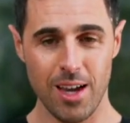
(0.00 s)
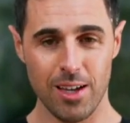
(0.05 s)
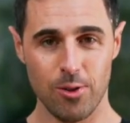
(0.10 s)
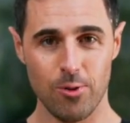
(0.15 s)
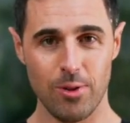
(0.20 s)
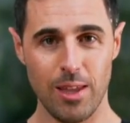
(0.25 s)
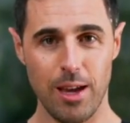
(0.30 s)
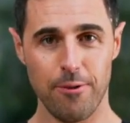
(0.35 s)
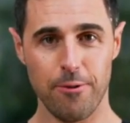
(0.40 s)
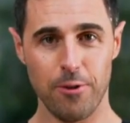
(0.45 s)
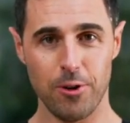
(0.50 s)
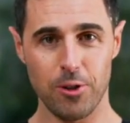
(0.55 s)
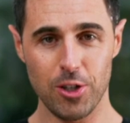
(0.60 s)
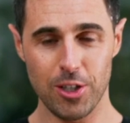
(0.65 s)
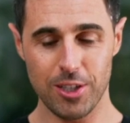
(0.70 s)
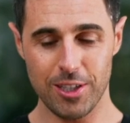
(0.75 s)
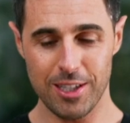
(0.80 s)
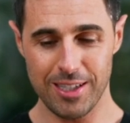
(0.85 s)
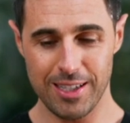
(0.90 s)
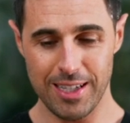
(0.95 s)
Do that for
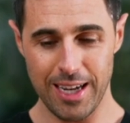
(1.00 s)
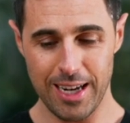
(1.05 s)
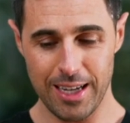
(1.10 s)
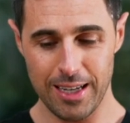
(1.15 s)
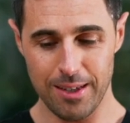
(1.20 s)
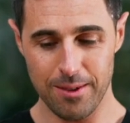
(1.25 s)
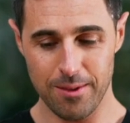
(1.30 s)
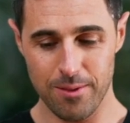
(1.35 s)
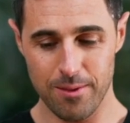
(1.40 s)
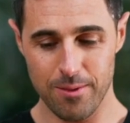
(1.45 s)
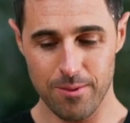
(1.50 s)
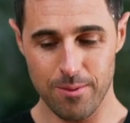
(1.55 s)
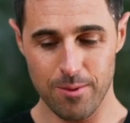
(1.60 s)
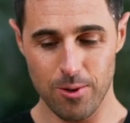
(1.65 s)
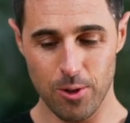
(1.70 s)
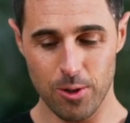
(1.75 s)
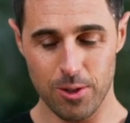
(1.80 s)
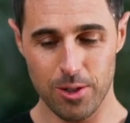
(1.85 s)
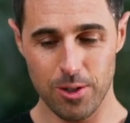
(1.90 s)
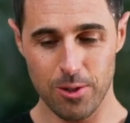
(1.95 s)
just a second
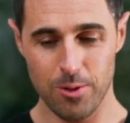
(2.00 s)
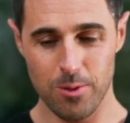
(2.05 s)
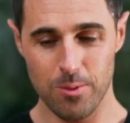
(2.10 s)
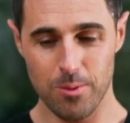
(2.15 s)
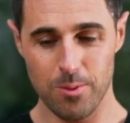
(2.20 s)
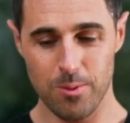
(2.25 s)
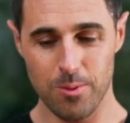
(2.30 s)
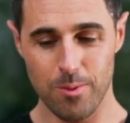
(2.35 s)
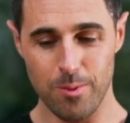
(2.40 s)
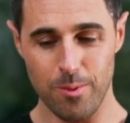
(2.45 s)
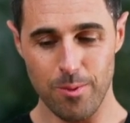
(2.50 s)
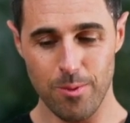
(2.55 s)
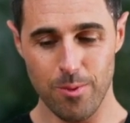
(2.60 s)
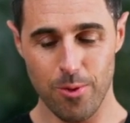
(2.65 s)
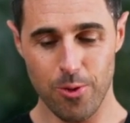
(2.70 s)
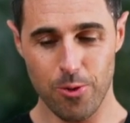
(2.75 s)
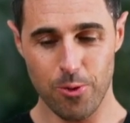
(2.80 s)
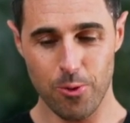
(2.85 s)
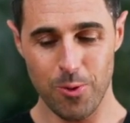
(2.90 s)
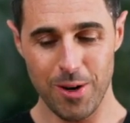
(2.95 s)
or 2,
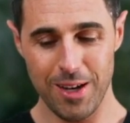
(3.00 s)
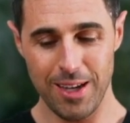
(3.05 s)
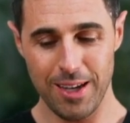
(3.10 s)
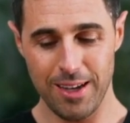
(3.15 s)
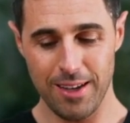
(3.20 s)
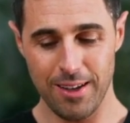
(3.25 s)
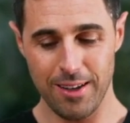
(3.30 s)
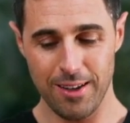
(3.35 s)
3,